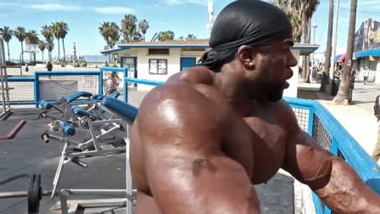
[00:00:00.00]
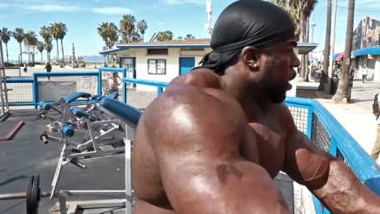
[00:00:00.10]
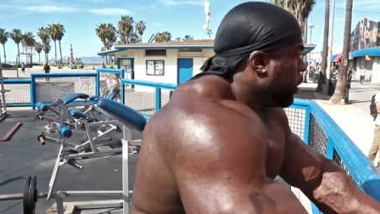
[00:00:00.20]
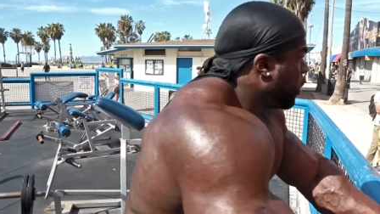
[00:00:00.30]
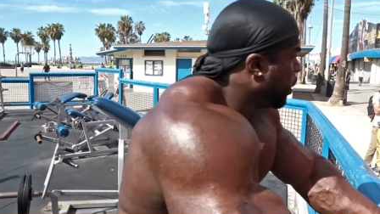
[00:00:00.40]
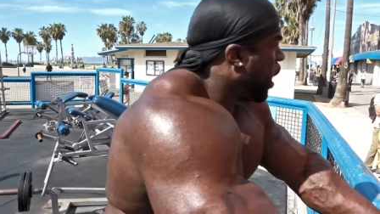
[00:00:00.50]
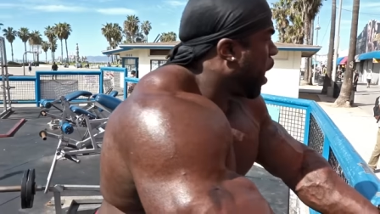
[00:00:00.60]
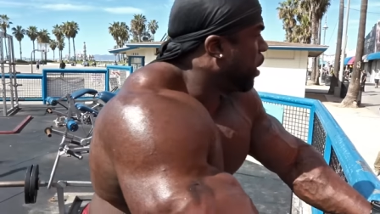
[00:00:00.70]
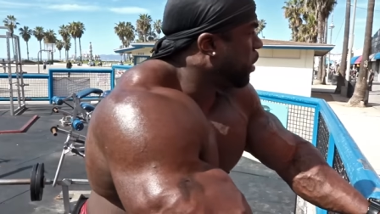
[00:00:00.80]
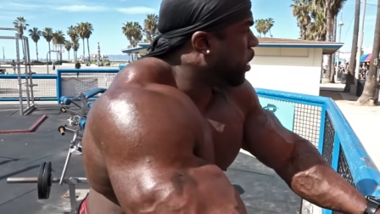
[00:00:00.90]
Get to see
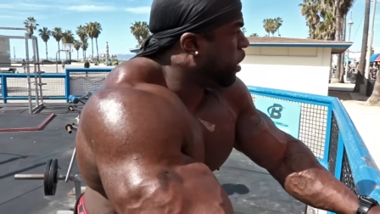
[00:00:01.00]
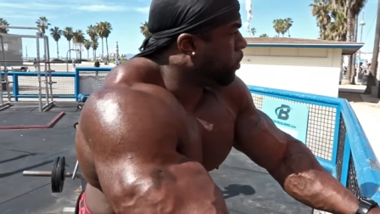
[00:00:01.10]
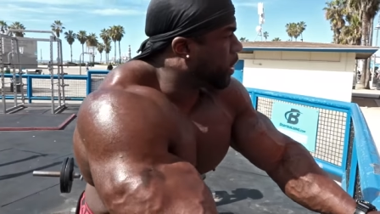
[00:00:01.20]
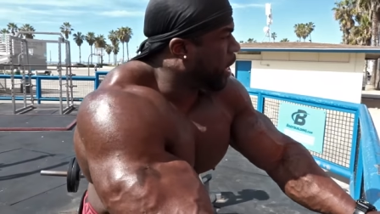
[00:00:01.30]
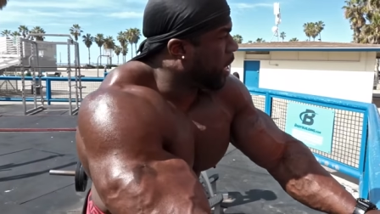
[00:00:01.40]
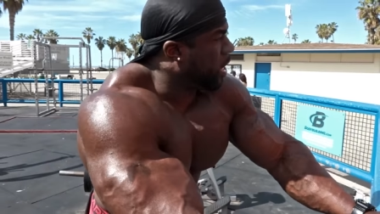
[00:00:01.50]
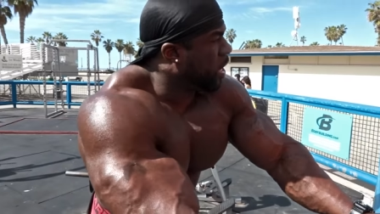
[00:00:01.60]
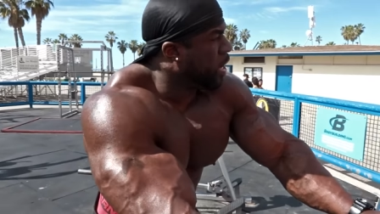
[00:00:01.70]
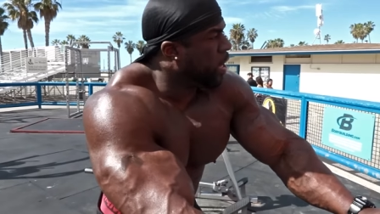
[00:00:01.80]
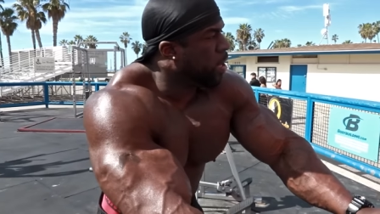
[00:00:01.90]
how this live skinny.
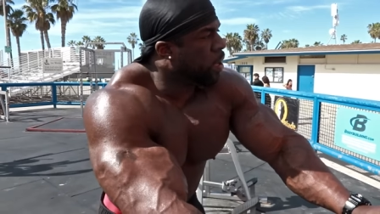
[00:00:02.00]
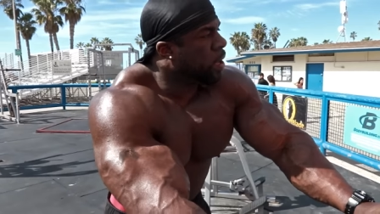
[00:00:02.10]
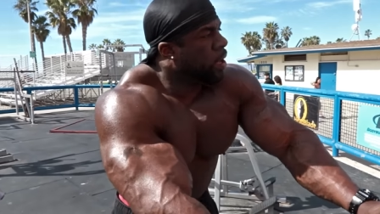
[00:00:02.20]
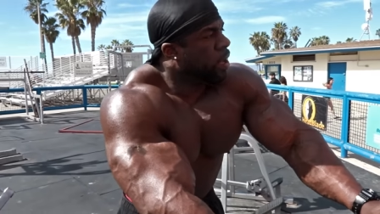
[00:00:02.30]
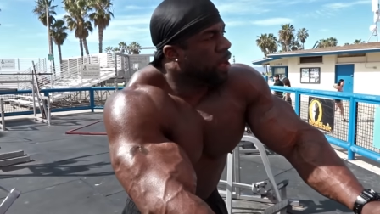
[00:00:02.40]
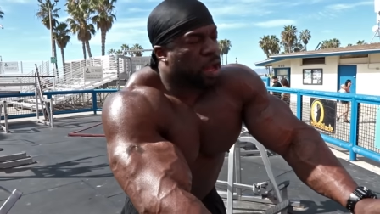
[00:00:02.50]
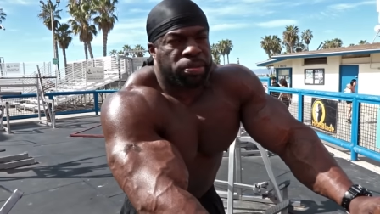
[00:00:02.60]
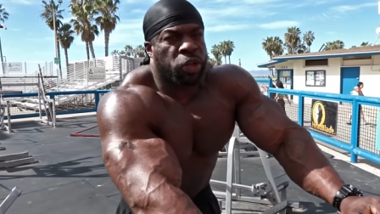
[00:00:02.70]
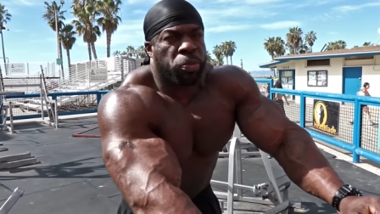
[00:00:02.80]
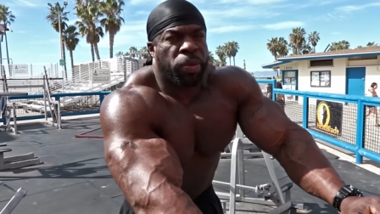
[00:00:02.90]
I'm
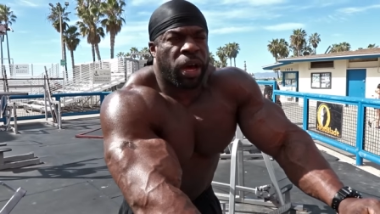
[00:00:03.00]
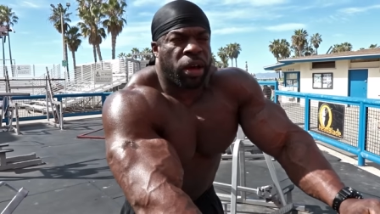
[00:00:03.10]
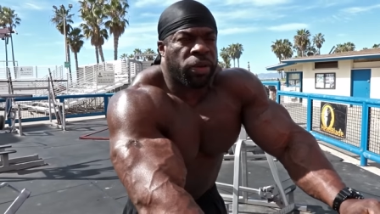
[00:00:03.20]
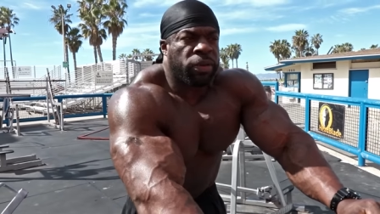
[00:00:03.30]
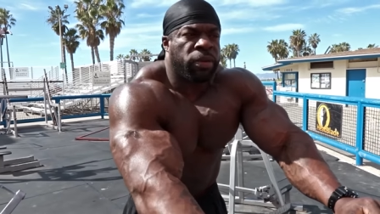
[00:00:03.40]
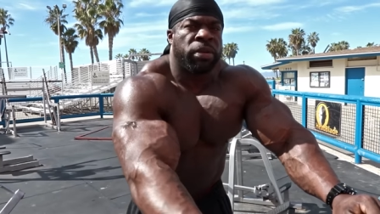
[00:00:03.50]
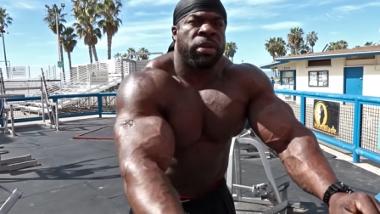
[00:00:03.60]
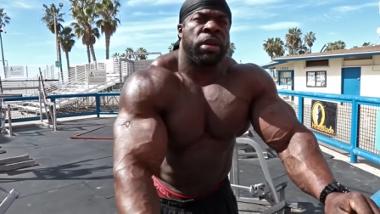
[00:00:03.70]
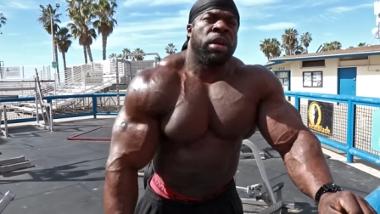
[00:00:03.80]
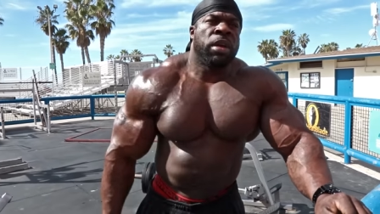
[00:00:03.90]
too buff.
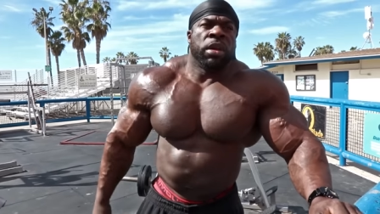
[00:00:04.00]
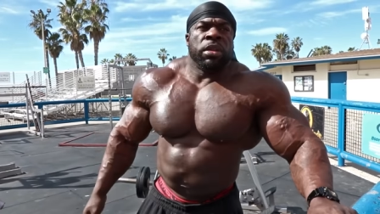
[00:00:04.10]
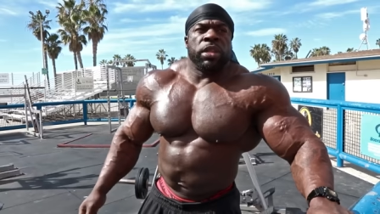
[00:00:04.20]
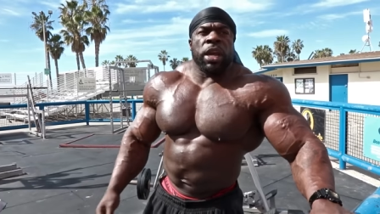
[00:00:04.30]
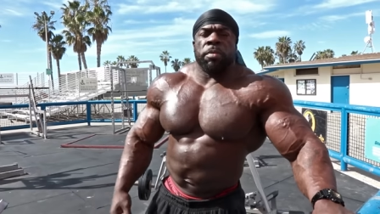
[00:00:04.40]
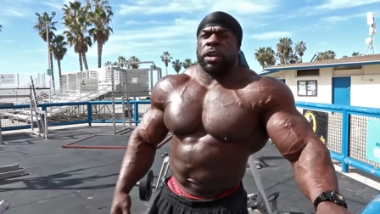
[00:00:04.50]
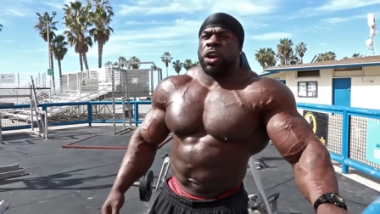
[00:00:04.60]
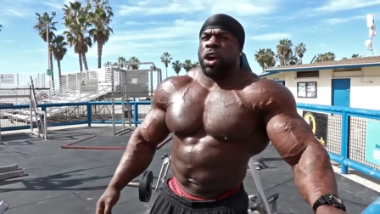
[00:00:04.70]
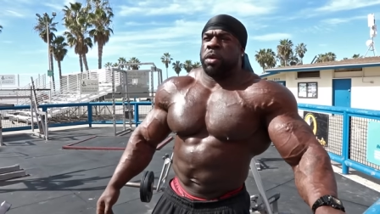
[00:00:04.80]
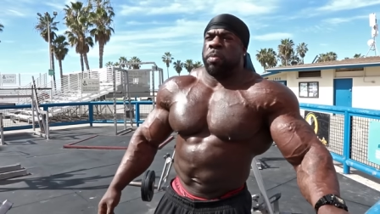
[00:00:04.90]
I think I'm gonna
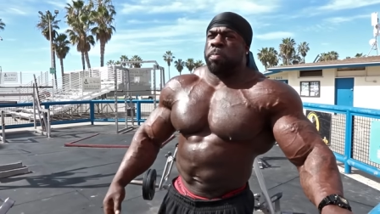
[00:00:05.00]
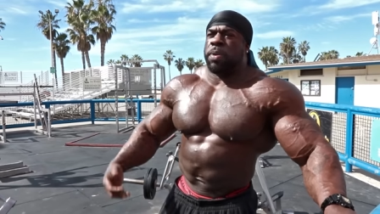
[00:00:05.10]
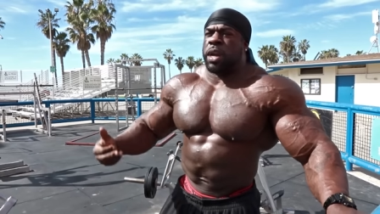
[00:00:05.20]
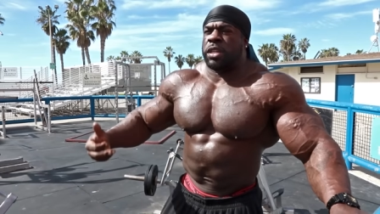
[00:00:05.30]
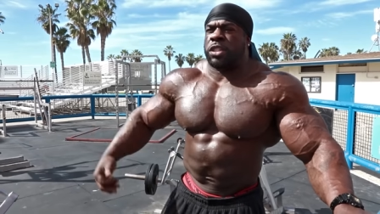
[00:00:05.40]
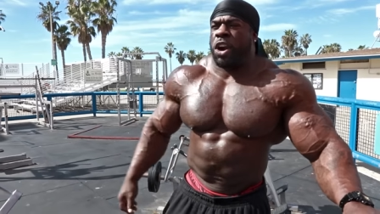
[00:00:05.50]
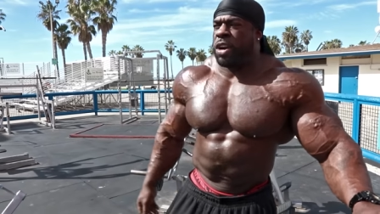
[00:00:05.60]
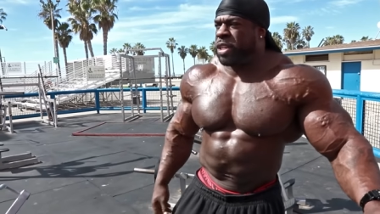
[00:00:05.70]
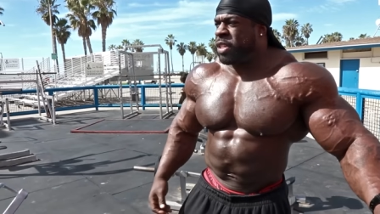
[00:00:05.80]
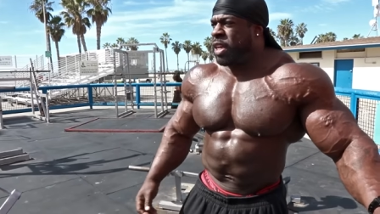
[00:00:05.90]
call up my buddy
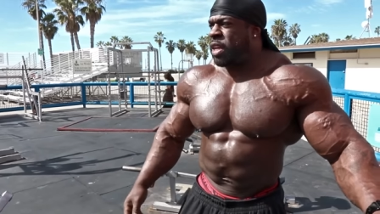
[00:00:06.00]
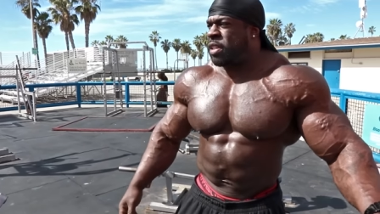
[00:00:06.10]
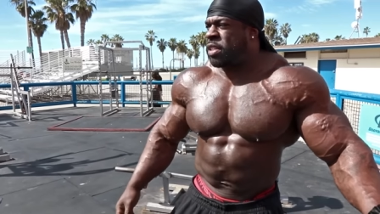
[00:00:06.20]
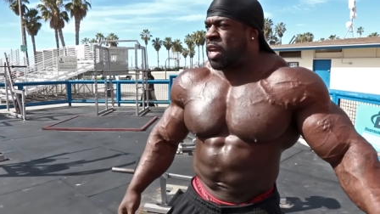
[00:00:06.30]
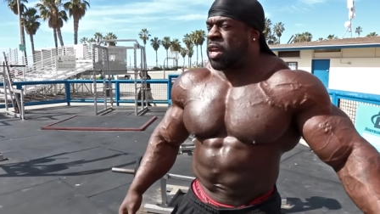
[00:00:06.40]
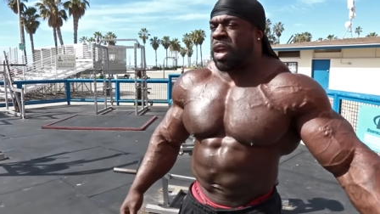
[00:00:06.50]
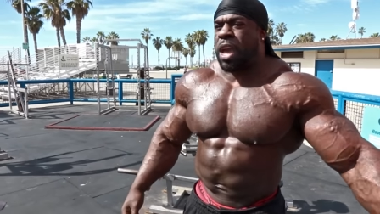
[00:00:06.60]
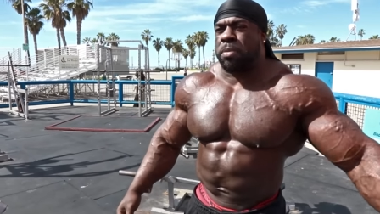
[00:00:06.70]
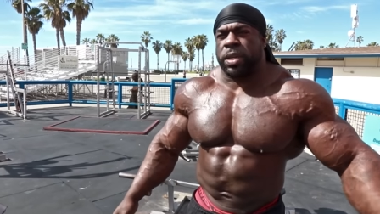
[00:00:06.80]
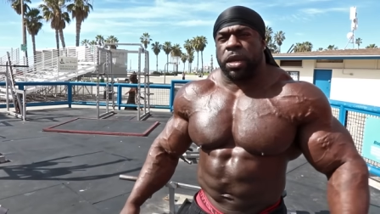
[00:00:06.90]
Charlie Shees,
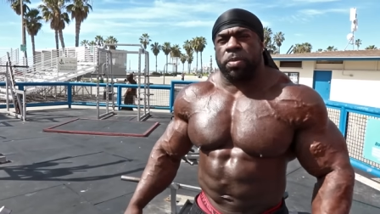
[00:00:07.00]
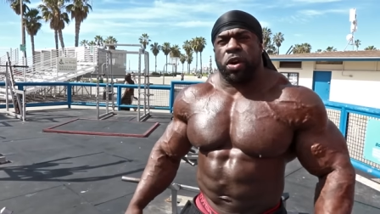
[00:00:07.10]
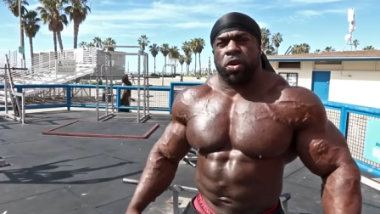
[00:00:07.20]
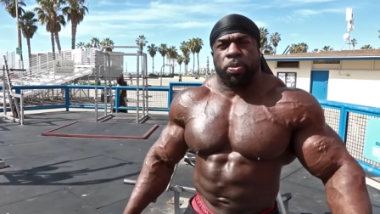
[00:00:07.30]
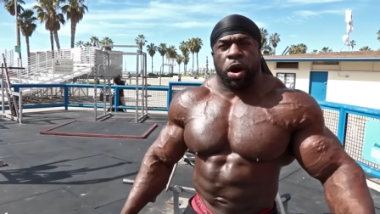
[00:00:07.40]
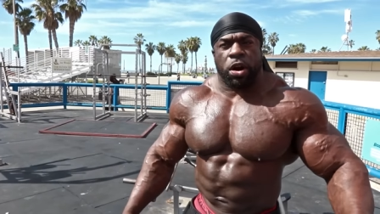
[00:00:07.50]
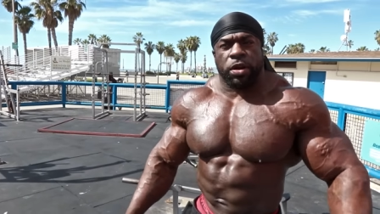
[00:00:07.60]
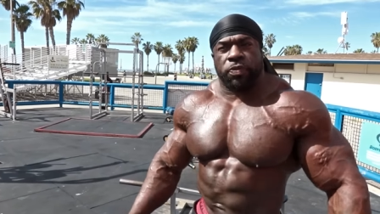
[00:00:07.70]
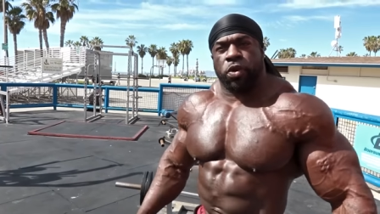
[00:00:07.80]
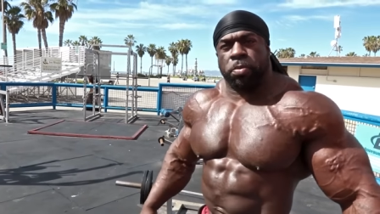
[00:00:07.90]
have him take me on a party
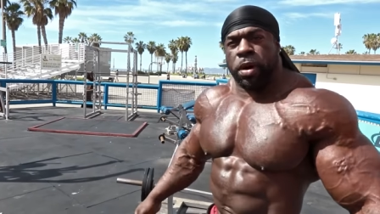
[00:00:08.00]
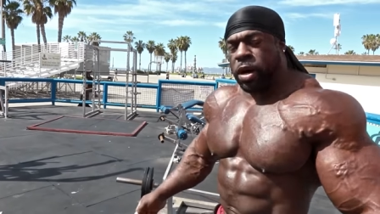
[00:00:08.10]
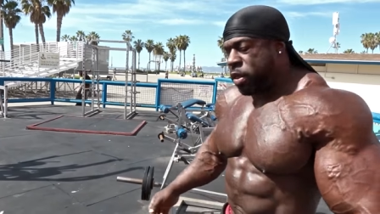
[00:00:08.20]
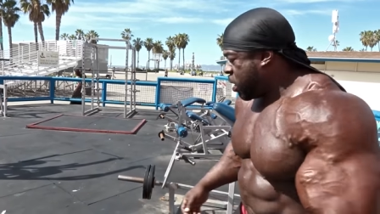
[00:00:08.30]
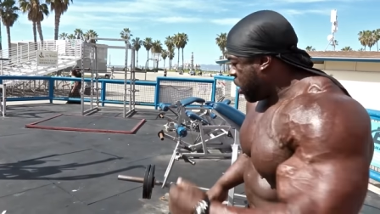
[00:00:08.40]
for a buff.